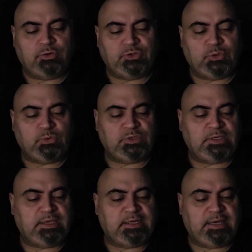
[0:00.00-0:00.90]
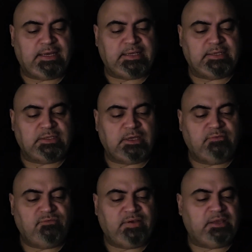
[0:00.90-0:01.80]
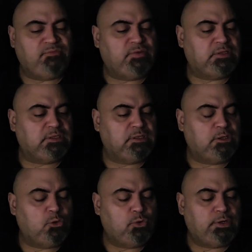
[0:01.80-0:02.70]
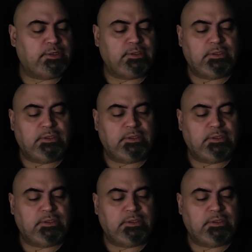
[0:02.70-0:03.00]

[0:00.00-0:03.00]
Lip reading: associate and is unfaithful to the Lord.